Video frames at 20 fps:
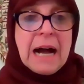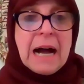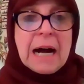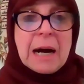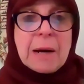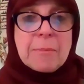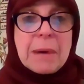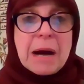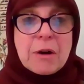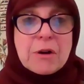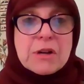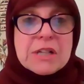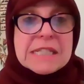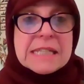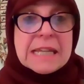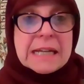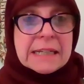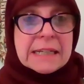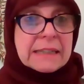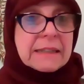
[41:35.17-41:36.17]
Our
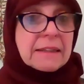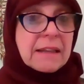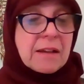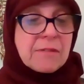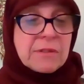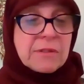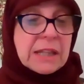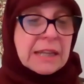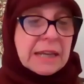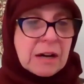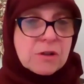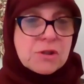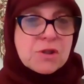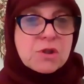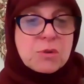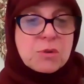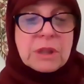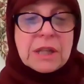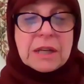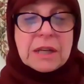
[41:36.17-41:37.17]
second level at our
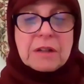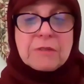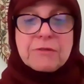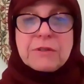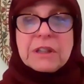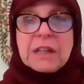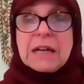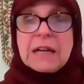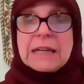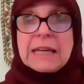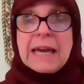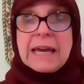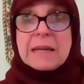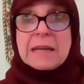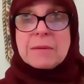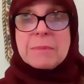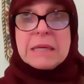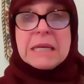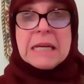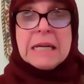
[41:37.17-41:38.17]
school at Al Falah
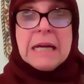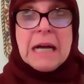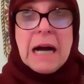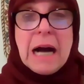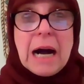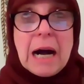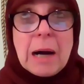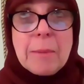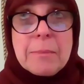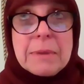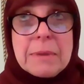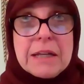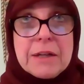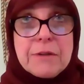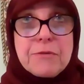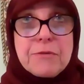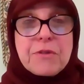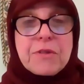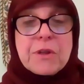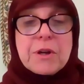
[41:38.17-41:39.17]
Academy,
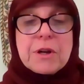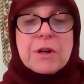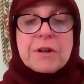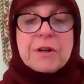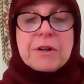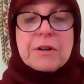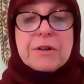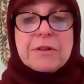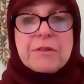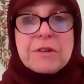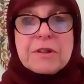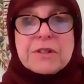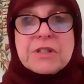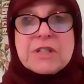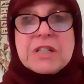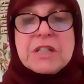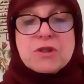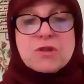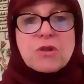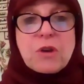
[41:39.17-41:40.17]
if the
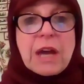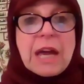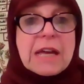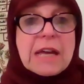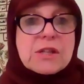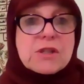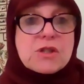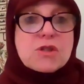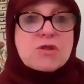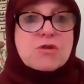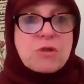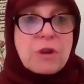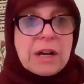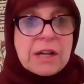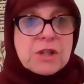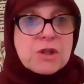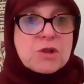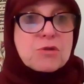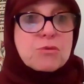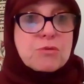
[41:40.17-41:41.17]
teacher has
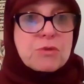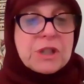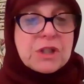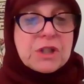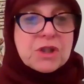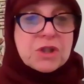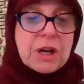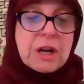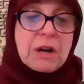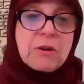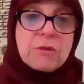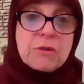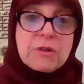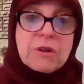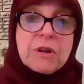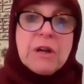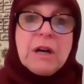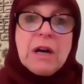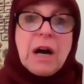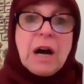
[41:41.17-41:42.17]
tried to reach out